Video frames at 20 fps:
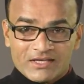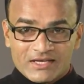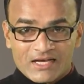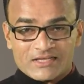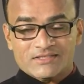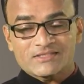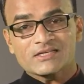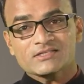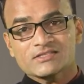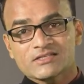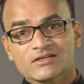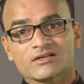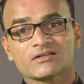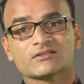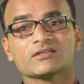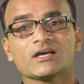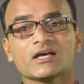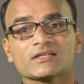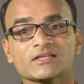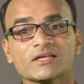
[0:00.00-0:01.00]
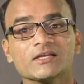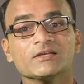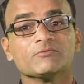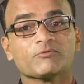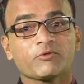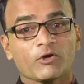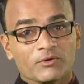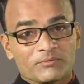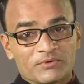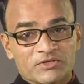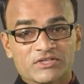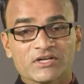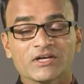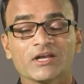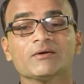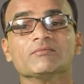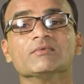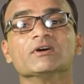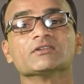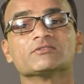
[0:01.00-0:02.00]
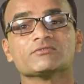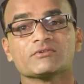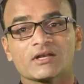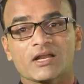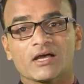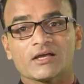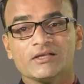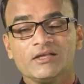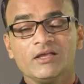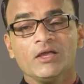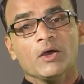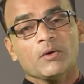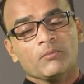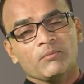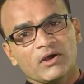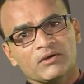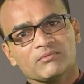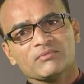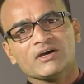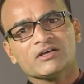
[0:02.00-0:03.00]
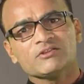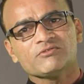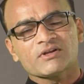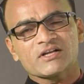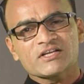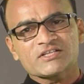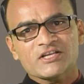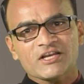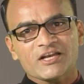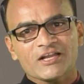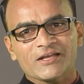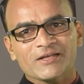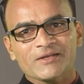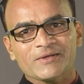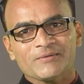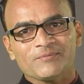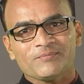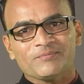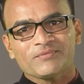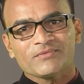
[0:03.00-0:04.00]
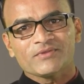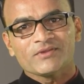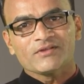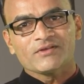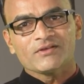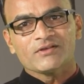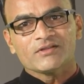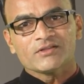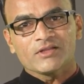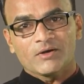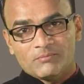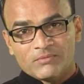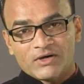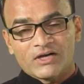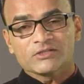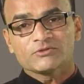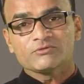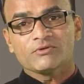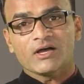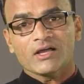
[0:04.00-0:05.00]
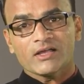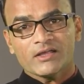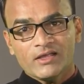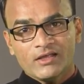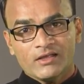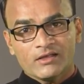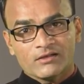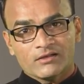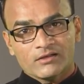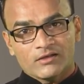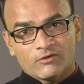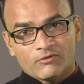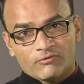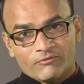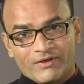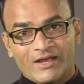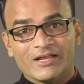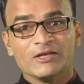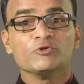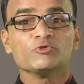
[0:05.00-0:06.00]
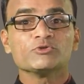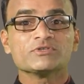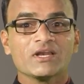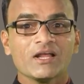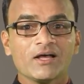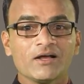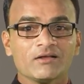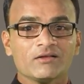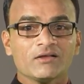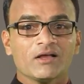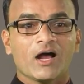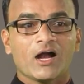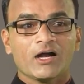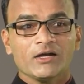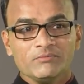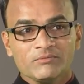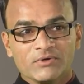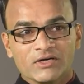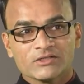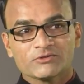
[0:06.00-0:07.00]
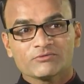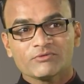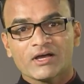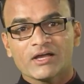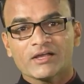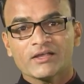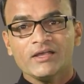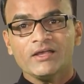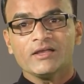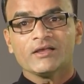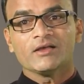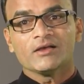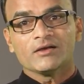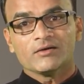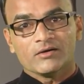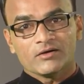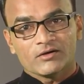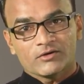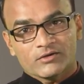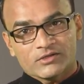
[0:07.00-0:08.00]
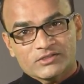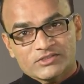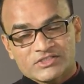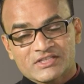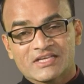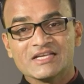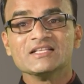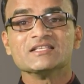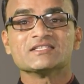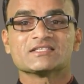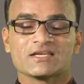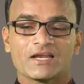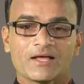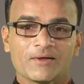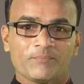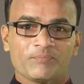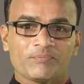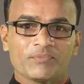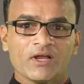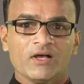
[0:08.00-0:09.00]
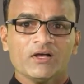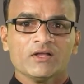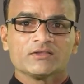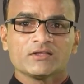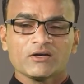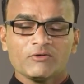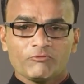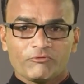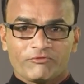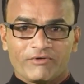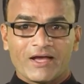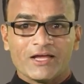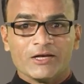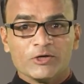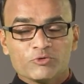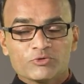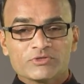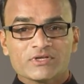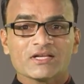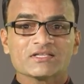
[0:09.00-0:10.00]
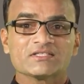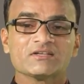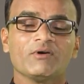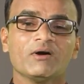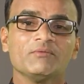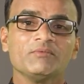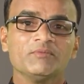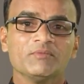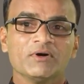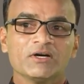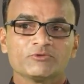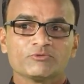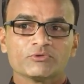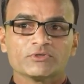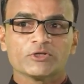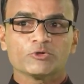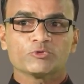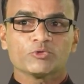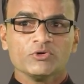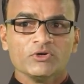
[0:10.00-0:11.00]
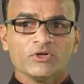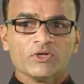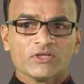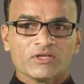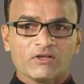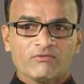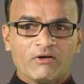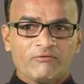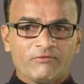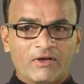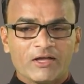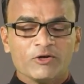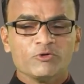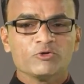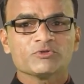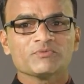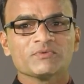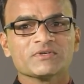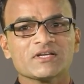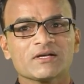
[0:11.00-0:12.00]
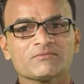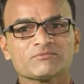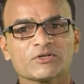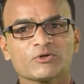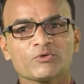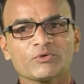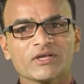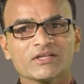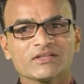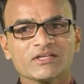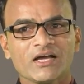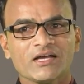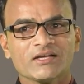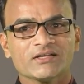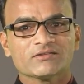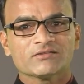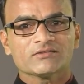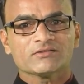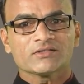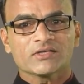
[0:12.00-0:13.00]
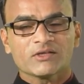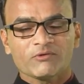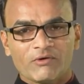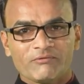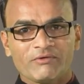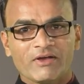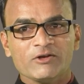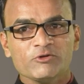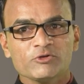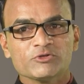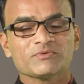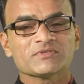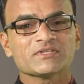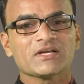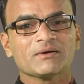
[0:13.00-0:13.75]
It is a skill set. This means today information is not important. Then what is important? Importance is to the values and importance is for the skill sets. When we say values are important, what do we feel are values? What do we know about values?